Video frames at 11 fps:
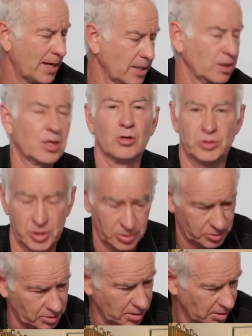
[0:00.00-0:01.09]
Many
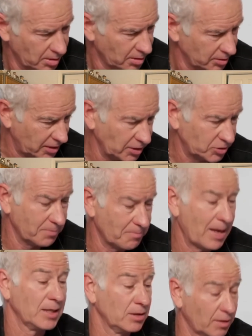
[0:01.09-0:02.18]
coaches teach in
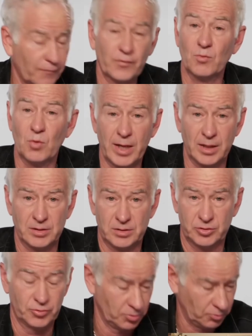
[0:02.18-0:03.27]
many different
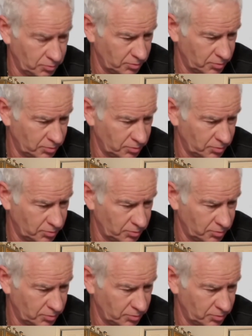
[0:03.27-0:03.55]
ways. True.